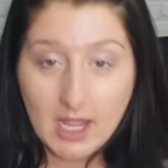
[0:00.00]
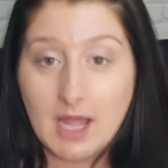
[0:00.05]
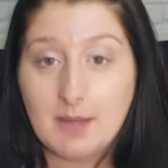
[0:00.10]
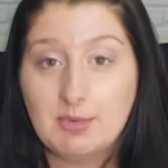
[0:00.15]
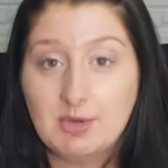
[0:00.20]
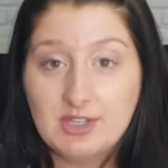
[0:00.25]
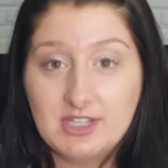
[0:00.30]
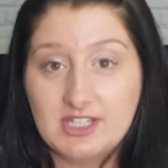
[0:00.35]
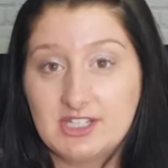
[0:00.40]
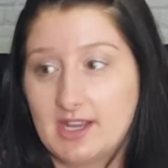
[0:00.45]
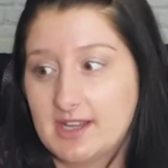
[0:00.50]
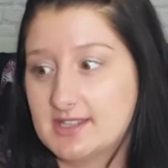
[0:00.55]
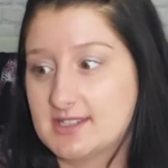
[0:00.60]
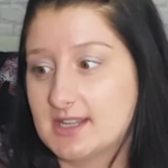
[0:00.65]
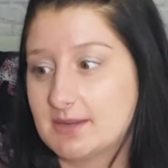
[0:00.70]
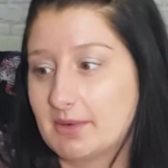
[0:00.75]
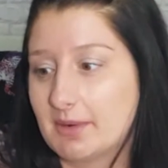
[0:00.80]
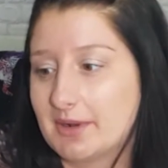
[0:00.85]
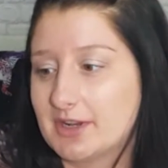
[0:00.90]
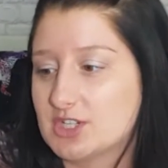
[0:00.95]
I bought this
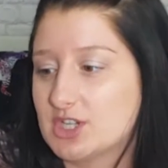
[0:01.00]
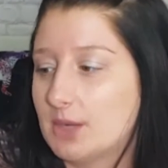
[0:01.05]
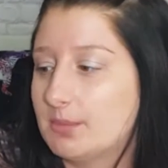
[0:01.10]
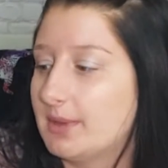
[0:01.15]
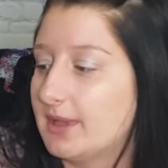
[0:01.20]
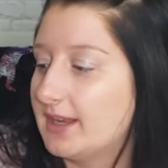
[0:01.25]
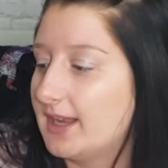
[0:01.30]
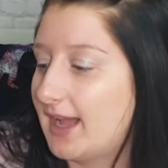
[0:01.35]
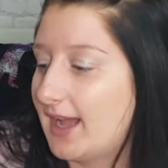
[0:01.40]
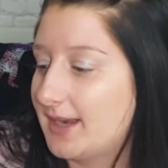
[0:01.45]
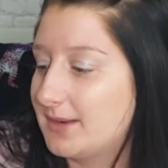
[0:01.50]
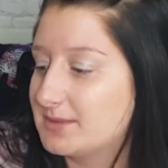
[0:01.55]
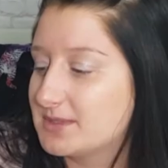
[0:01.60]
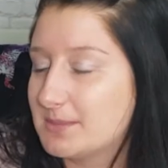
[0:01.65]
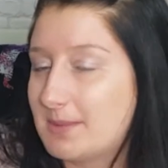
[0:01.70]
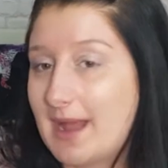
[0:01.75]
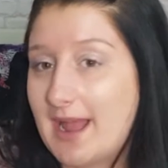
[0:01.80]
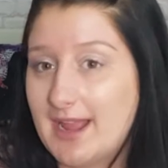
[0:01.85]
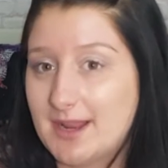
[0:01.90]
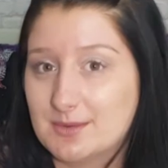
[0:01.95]
yesterday when I went shopping, and it was
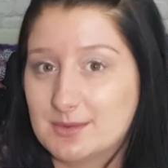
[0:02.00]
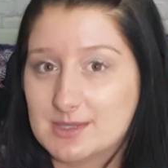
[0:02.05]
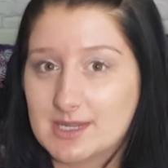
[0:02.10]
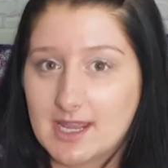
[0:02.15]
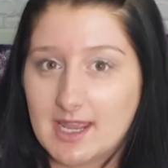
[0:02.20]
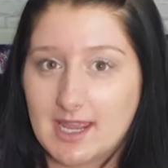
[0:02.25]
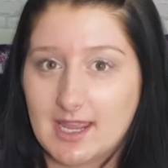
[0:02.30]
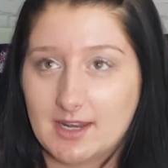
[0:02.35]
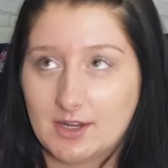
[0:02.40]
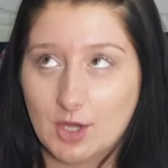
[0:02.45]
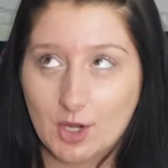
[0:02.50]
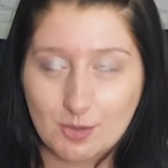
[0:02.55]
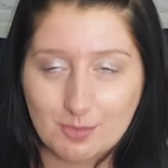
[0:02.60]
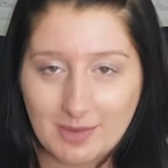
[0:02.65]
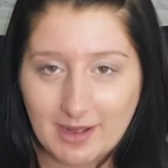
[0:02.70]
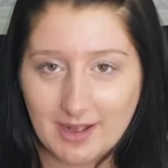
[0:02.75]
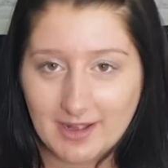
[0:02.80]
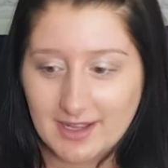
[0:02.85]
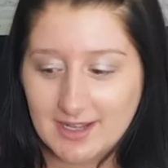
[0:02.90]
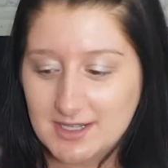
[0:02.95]
£1 in Home
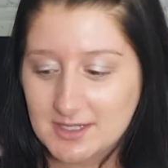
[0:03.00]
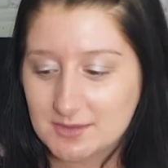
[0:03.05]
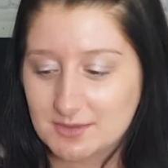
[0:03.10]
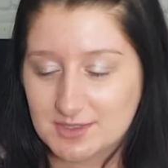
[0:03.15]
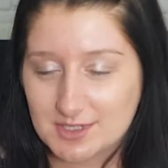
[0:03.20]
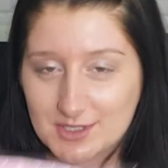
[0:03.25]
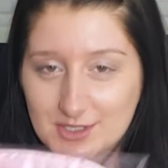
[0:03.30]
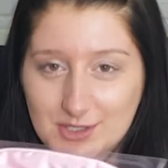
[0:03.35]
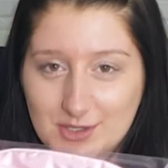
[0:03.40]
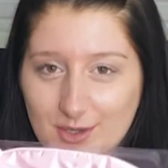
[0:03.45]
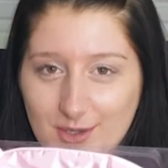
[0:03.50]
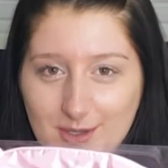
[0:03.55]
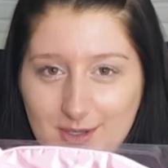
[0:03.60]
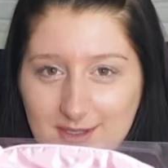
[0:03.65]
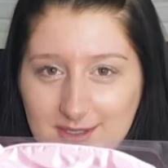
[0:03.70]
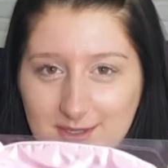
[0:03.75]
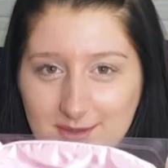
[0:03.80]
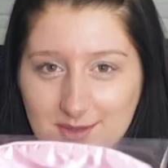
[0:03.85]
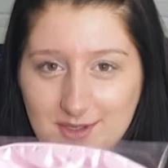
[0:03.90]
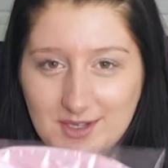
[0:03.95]
Bargains, which I just thought it
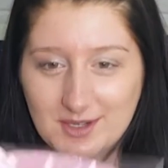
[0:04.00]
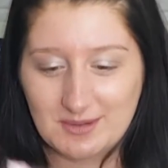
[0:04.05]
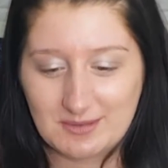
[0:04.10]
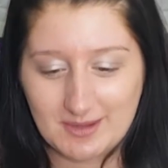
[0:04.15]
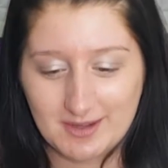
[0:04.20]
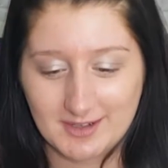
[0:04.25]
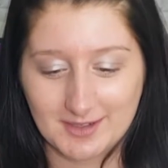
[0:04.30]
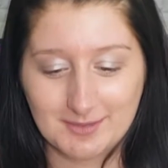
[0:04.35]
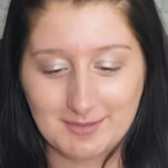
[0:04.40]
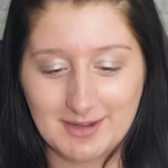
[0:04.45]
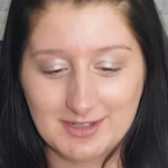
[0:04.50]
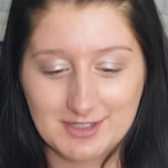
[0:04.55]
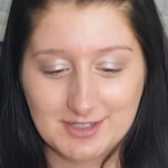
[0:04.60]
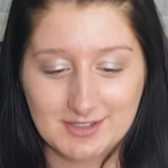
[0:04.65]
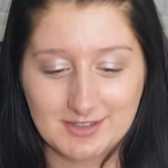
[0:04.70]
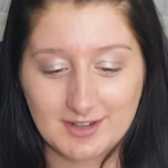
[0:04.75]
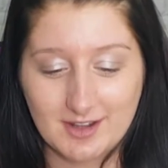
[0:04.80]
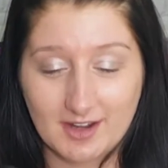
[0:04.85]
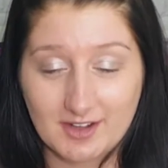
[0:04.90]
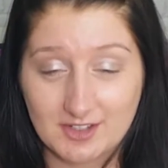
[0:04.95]
looked so cute. I can
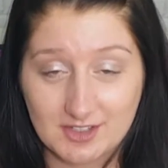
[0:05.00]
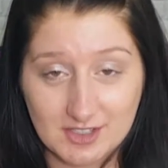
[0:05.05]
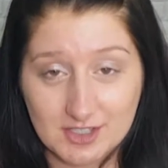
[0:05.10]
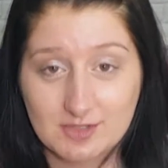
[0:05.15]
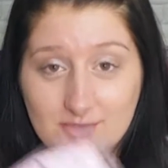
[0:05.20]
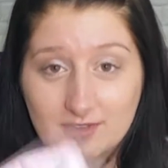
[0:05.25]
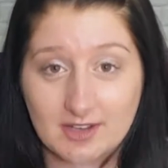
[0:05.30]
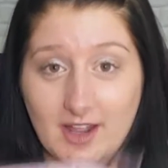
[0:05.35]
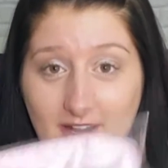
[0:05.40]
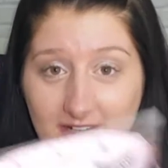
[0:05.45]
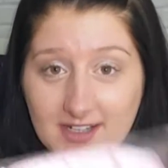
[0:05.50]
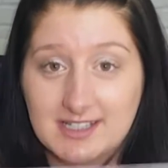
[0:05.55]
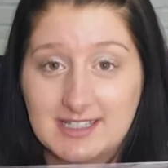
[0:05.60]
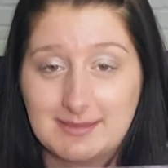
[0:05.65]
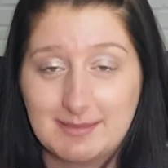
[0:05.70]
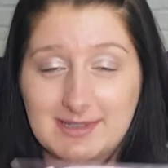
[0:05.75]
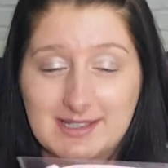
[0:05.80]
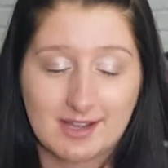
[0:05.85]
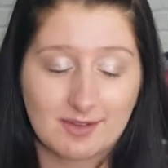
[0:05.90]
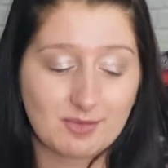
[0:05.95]
imagine, I can see
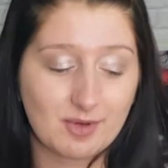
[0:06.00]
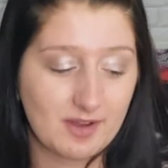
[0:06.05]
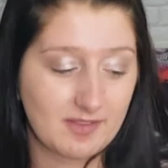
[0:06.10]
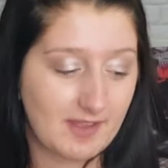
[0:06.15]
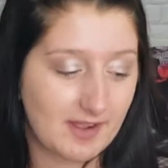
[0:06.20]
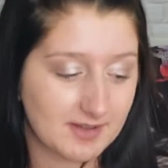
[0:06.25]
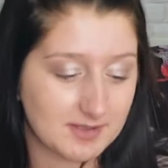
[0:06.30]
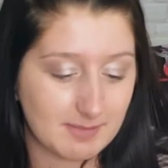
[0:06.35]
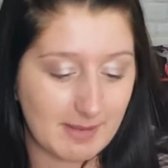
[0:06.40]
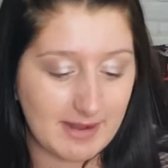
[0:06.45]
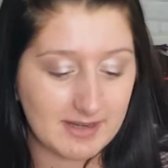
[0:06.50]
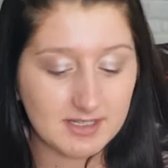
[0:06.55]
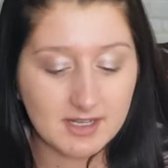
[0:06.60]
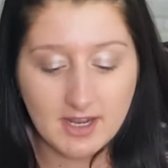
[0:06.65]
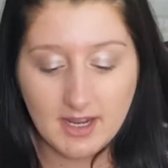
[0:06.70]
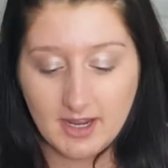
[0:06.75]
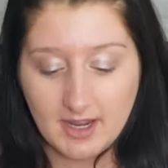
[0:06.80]
myself wearing that to bed.